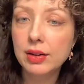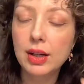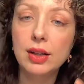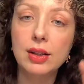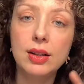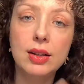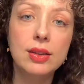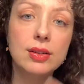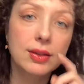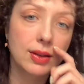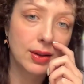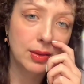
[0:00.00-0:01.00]
And it
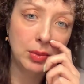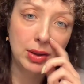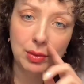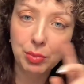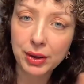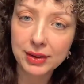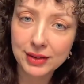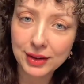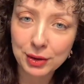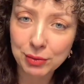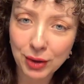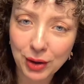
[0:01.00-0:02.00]
is in the place that
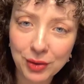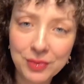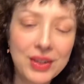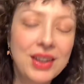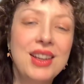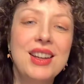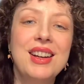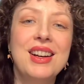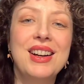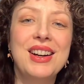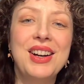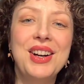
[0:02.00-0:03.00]
you know.
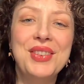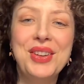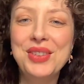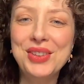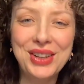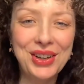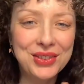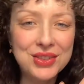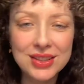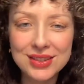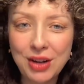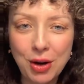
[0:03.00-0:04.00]
If you don't,
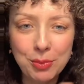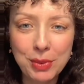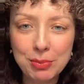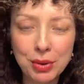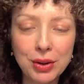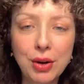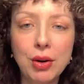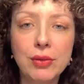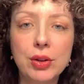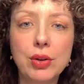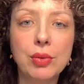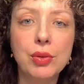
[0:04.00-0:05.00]
just comment below if
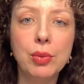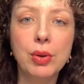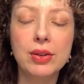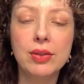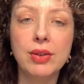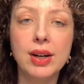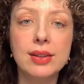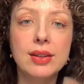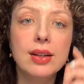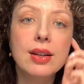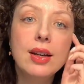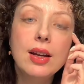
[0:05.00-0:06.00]
you don't know where to find
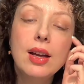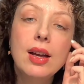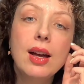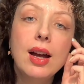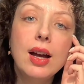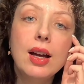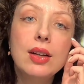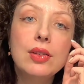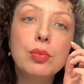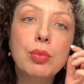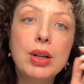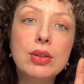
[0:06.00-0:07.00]
it. And
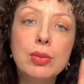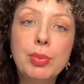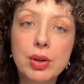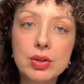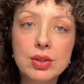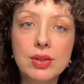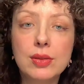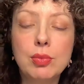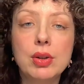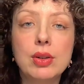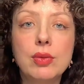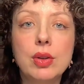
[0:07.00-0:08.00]
when you purchase
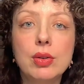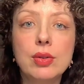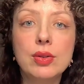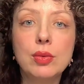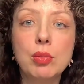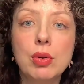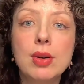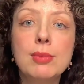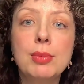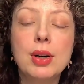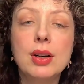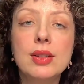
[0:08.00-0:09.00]
one of those
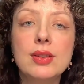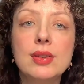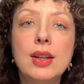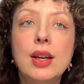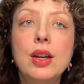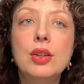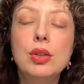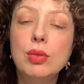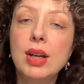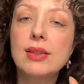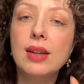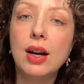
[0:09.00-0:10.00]
workbooks, you
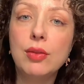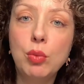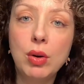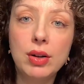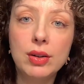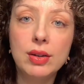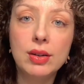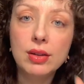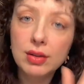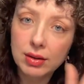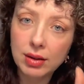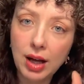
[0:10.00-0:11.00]
get to have one
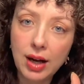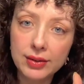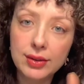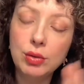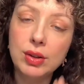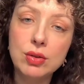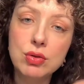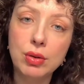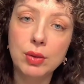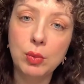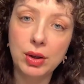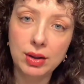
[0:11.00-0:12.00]
class. So you get to
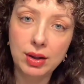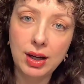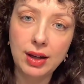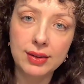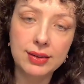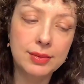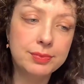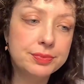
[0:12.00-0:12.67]
join one class.